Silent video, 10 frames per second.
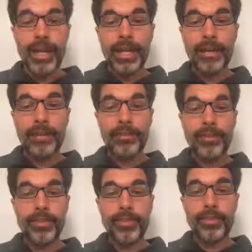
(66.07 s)

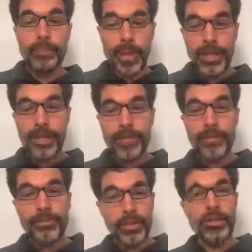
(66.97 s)
is these
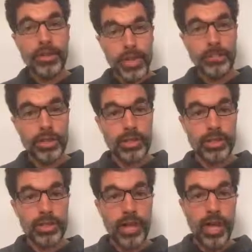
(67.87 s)
pin featured
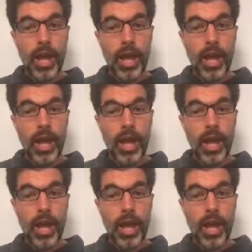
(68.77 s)
images.